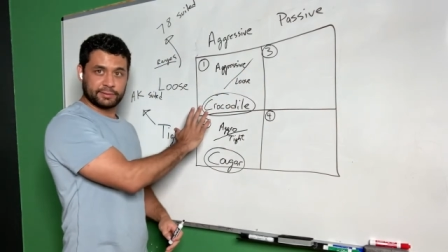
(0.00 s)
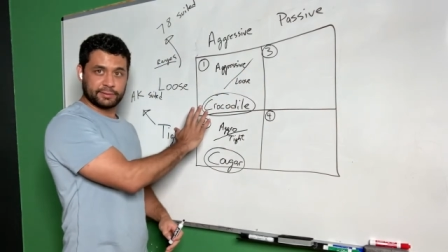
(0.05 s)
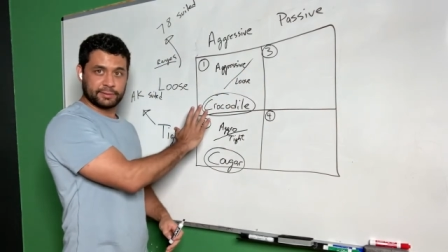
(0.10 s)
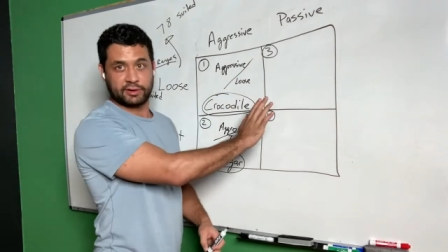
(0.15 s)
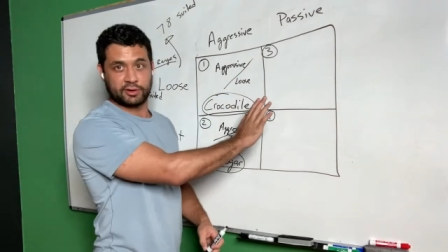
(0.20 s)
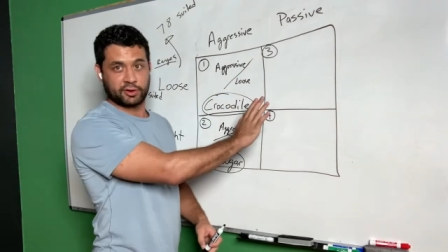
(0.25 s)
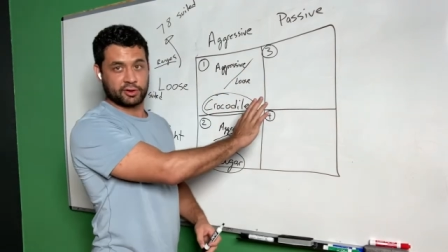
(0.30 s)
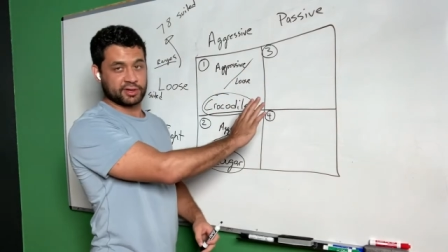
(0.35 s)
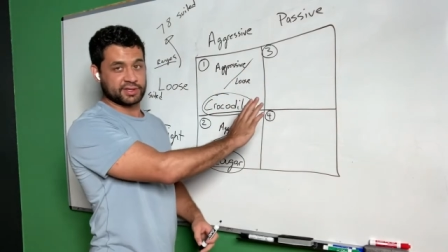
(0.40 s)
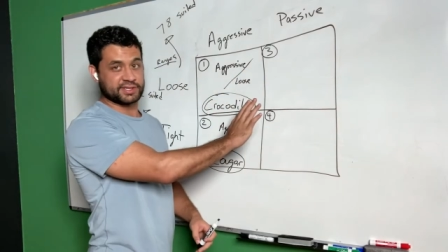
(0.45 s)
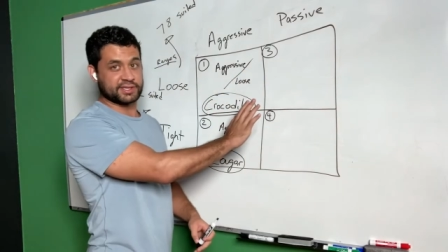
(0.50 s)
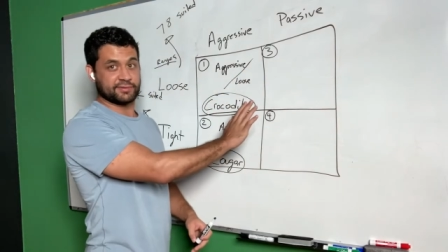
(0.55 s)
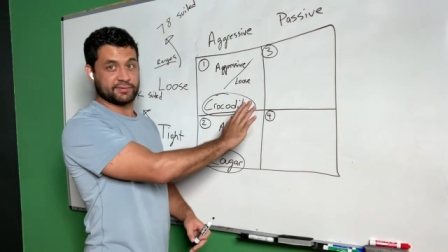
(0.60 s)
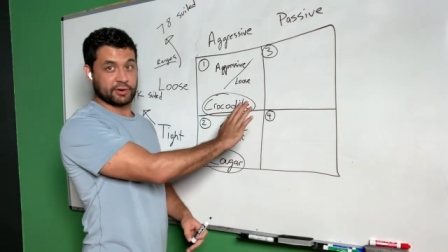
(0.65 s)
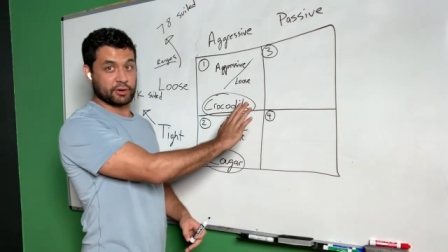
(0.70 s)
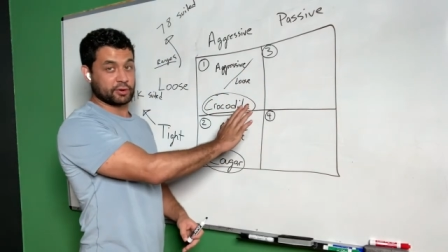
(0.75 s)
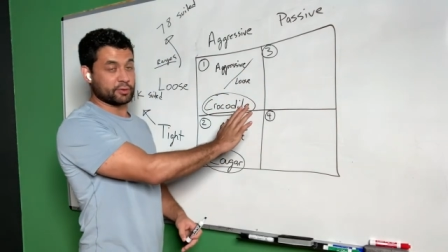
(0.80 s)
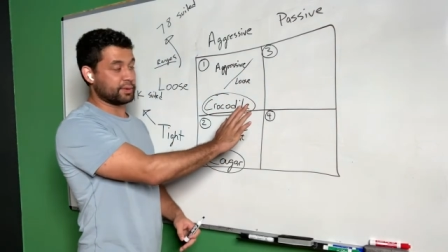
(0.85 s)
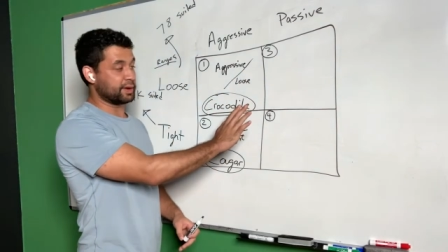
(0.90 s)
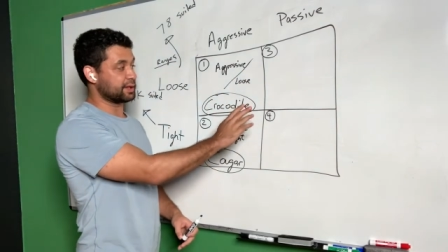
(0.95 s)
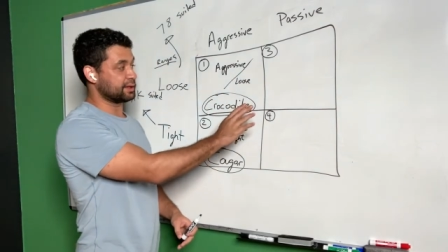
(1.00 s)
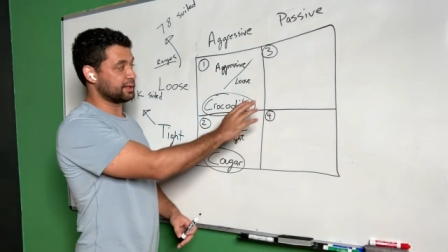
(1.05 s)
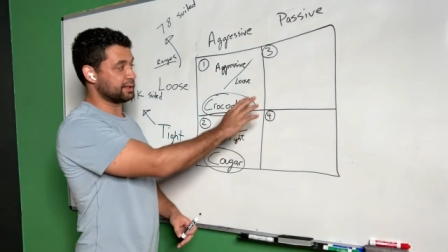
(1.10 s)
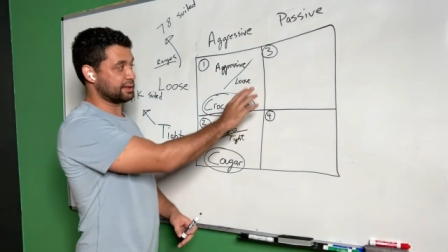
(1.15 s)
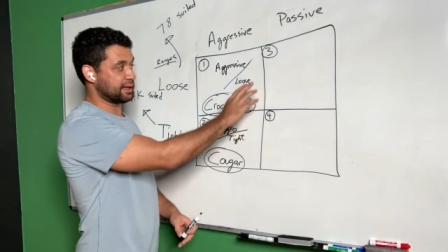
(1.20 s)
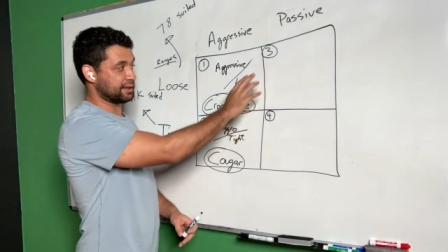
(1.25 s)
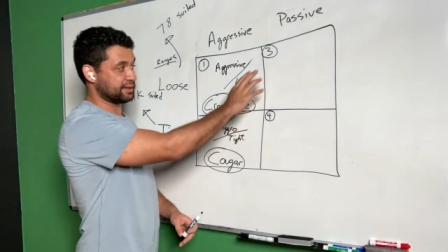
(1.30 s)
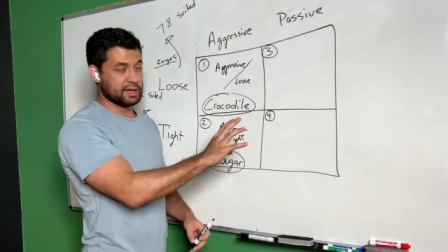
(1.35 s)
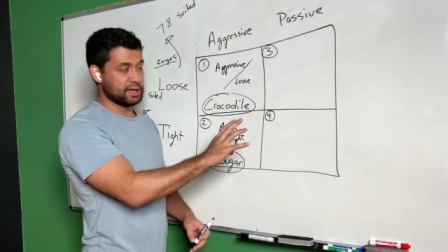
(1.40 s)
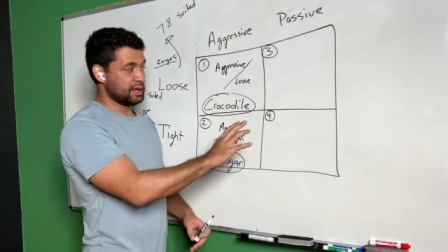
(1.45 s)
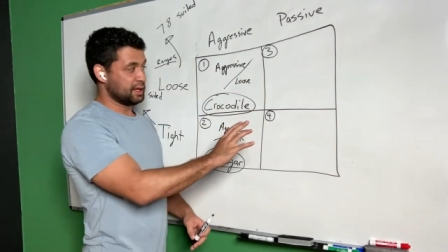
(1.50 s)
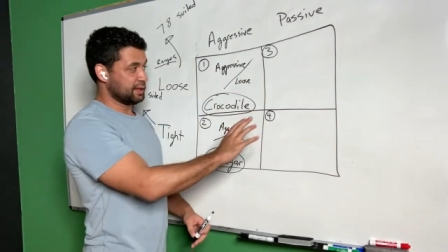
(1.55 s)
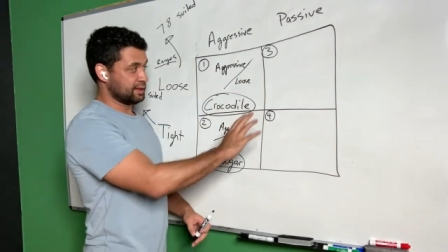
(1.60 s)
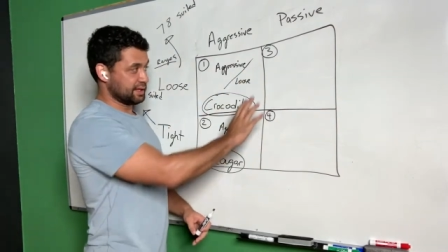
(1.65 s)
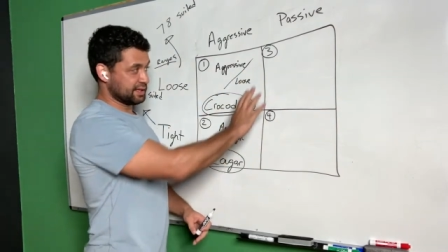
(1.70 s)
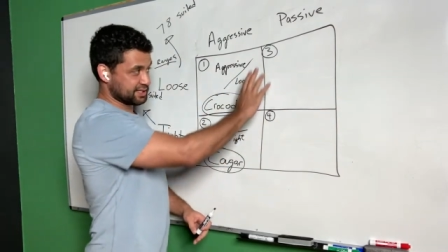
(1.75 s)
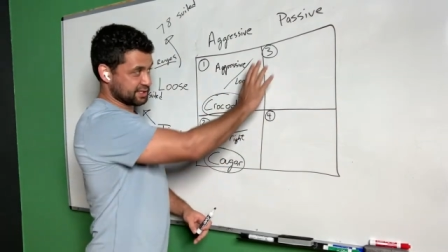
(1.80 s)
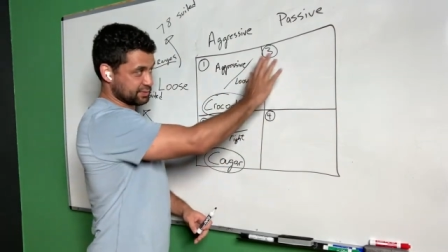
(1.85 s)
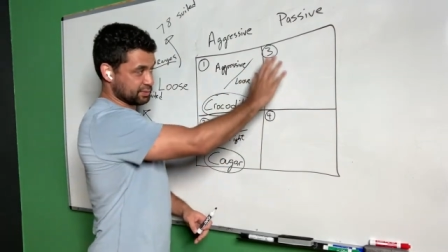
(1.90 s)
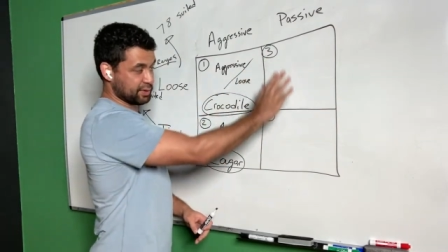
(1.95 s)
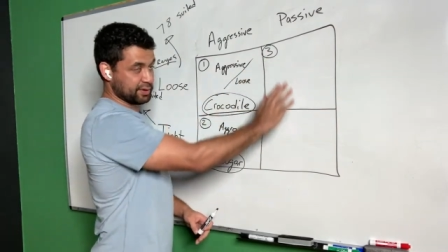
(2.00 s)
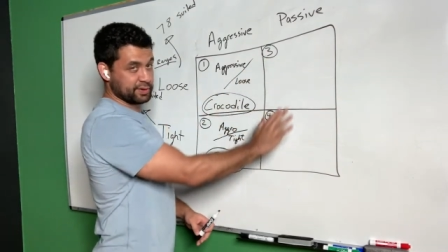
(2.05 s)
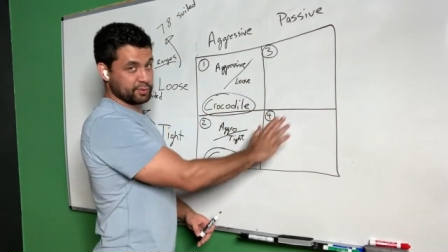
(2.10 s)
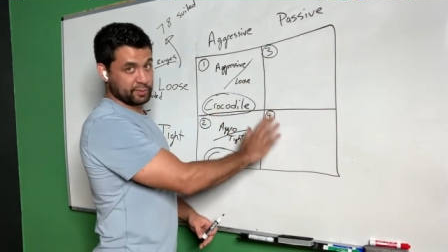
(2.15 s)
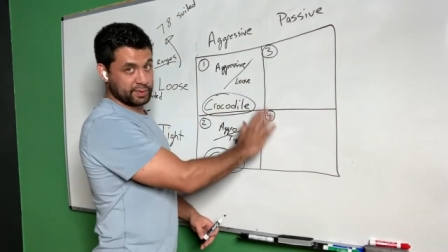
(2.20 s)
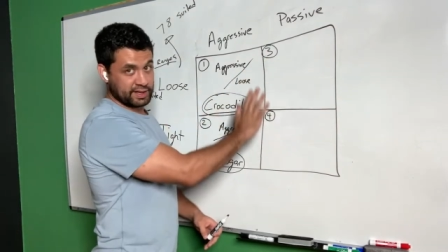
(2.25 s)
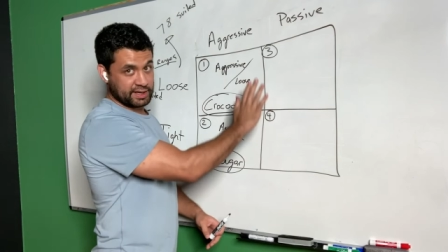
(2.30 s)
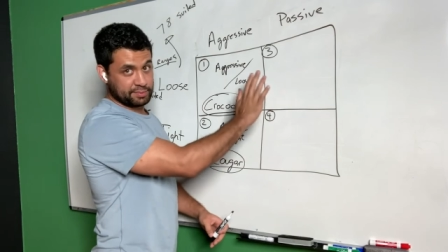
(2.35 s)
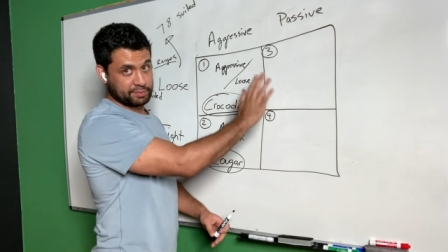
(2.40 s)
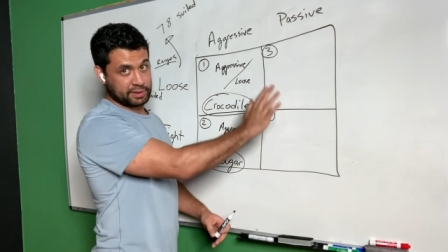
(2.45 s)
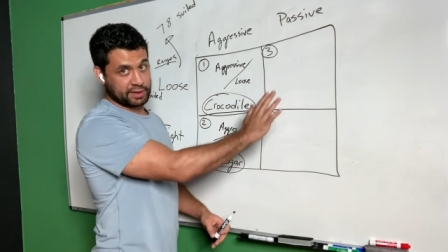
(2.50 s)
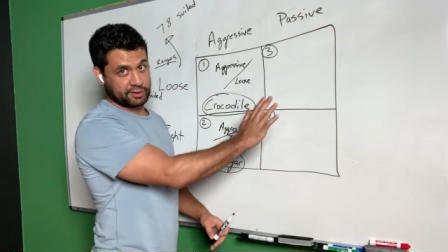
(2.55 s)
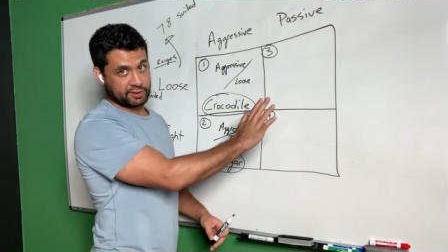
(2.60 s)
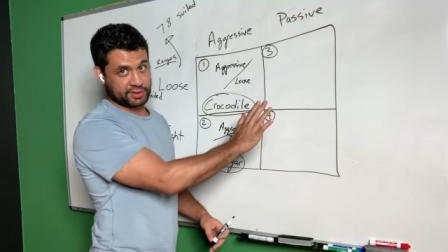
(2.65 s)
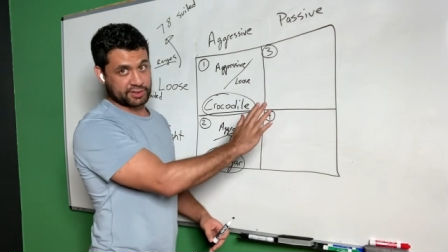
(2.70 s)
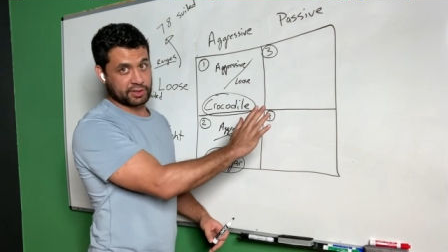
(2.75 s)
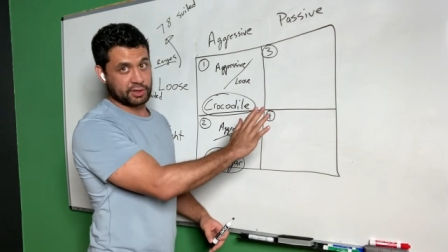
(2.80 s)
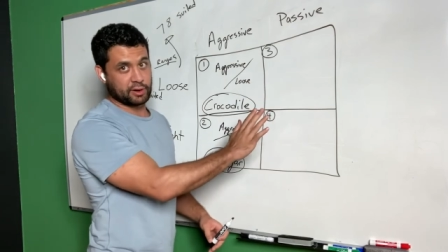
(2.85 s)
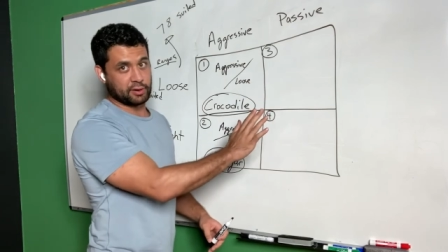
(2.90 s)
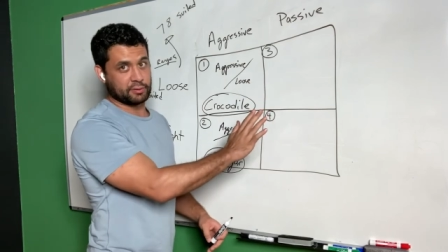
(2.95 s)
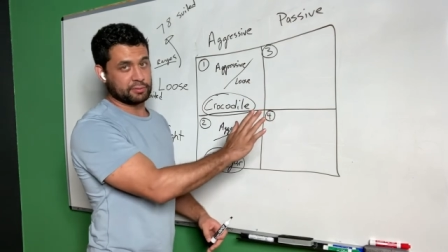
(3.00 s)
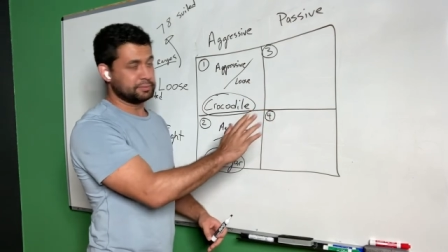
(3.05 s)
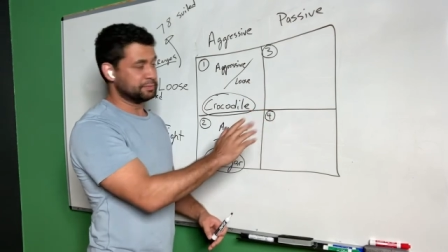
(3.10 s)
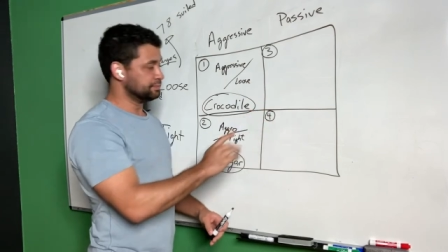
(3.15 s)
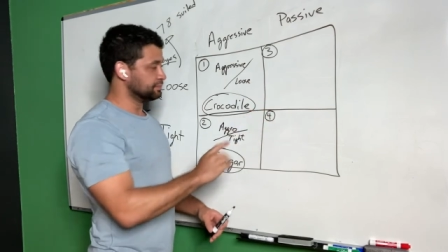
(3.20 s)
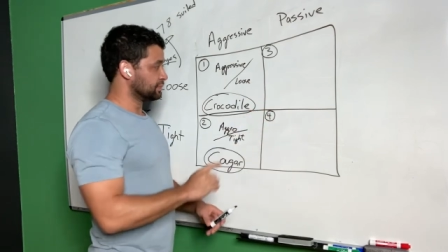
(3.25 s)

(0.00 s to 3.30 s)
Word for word: You're going to see very quickly that this is where the weak players go.